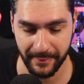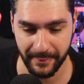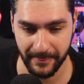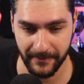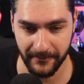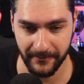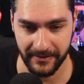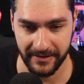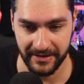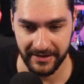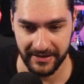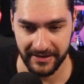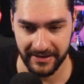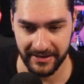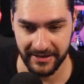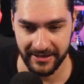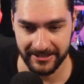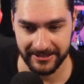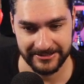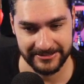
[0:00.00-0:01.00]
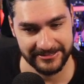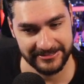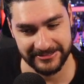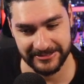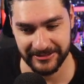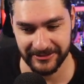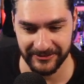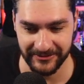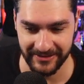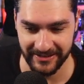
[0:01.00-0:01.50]
Okay.
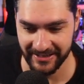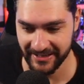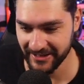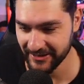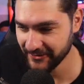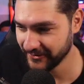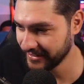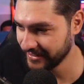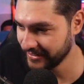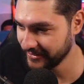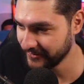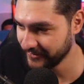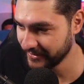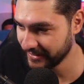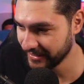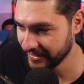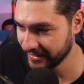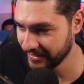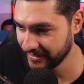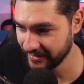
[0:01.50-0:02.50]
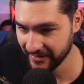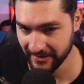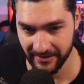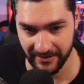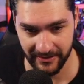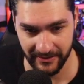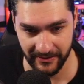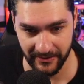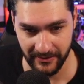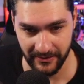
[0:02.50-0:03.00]
Okay.
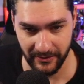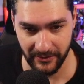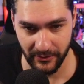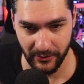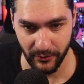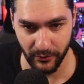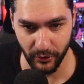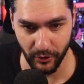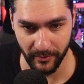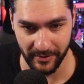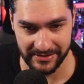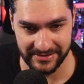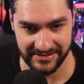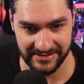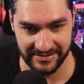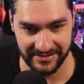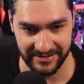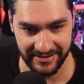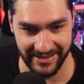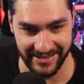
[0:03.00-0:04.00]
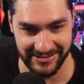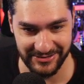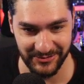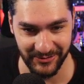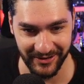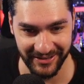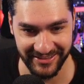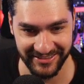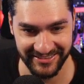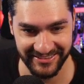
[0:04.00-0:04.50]
Uno mas. Last
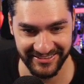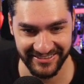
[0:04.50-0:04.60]
one.